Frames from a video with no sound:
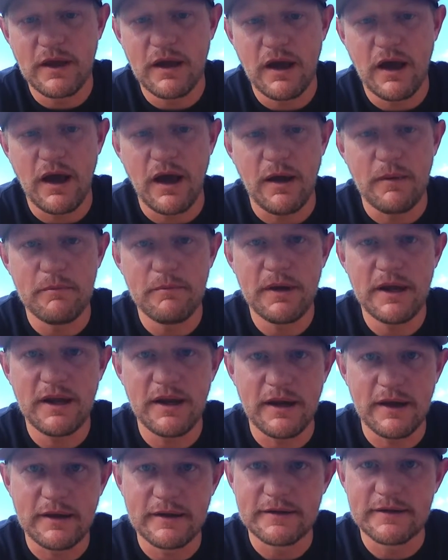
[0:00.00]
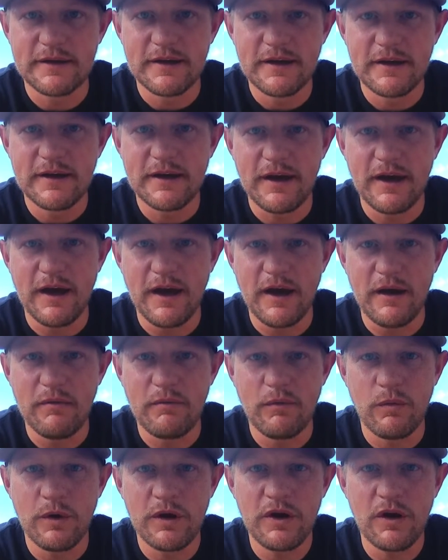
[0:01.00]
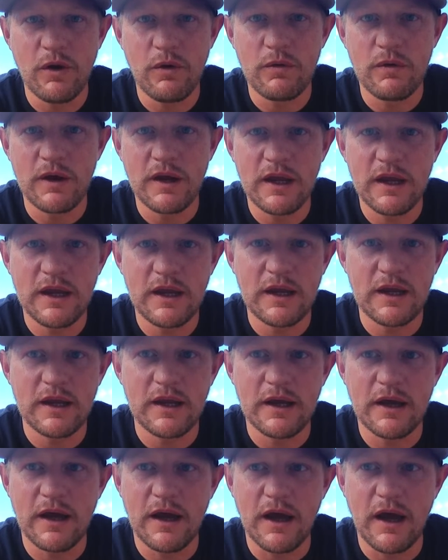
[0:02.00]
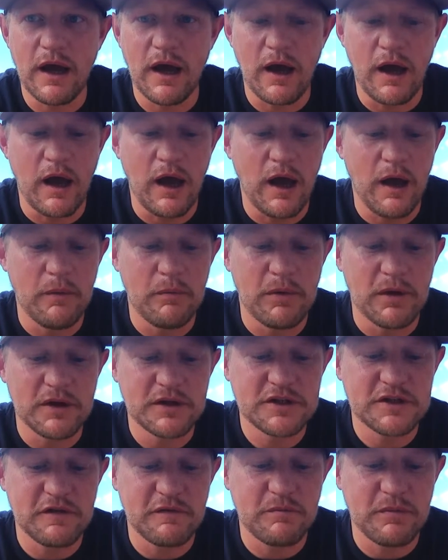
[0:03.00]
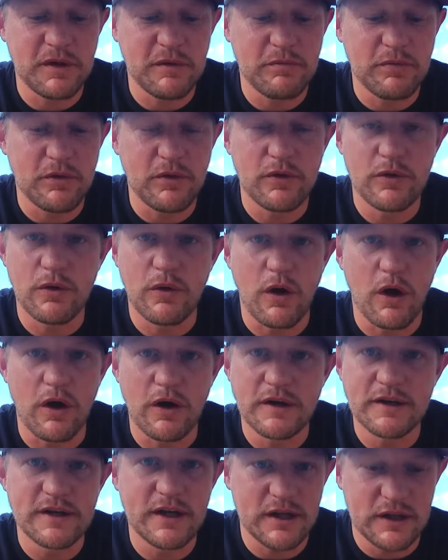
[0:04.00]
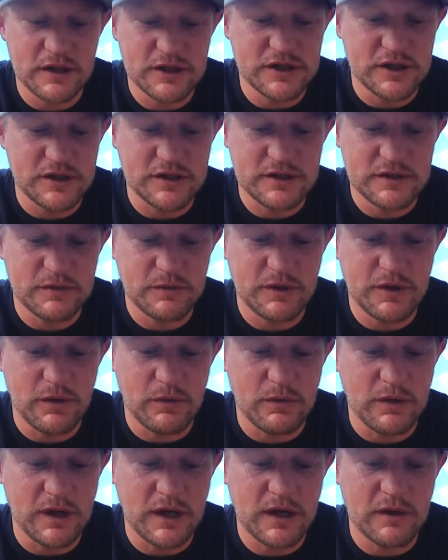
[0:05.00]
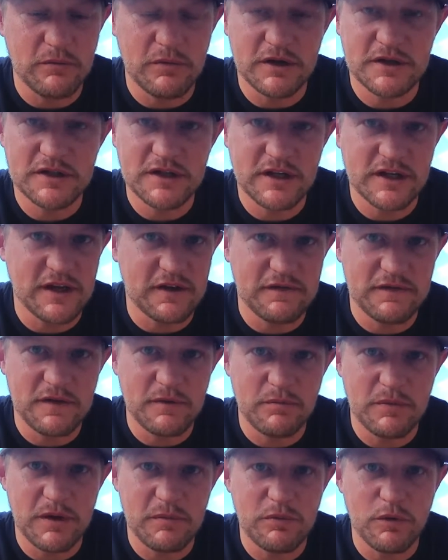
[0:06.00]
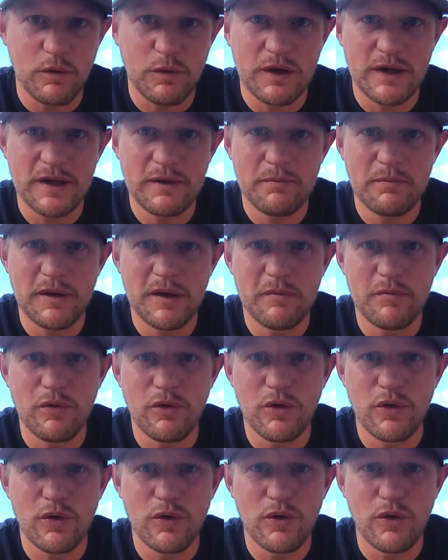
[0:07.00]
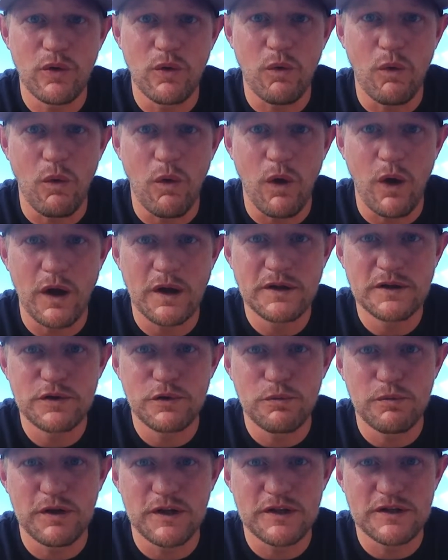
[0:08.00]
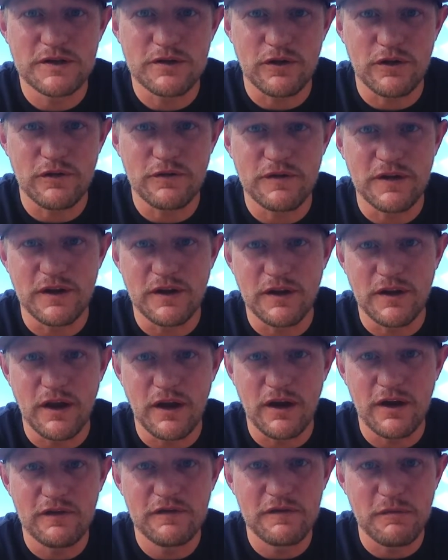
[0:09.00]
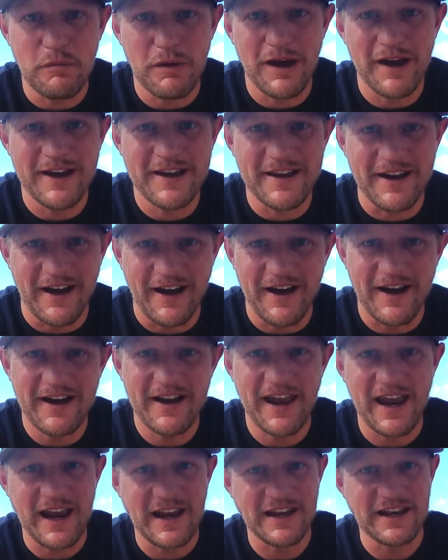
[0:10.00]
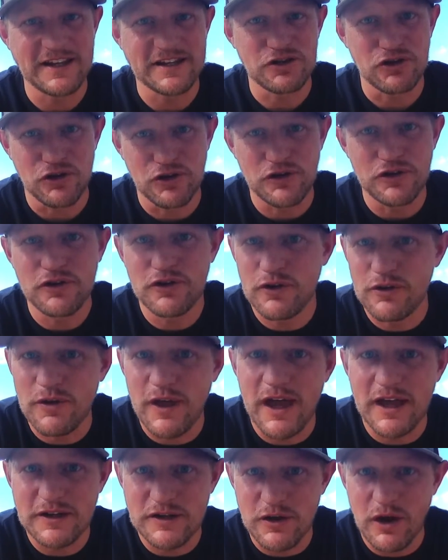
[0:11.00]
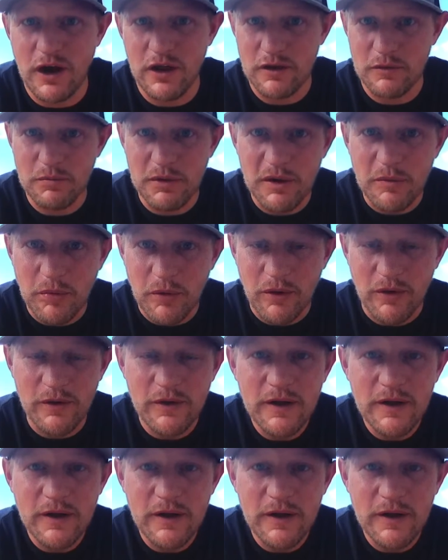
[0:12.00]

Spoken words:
Meaning, we don't need a bunch of people who are intelligent. We don't need a bunch of gifted people. We need people who want to be served and loved by God and in turn do that to other people.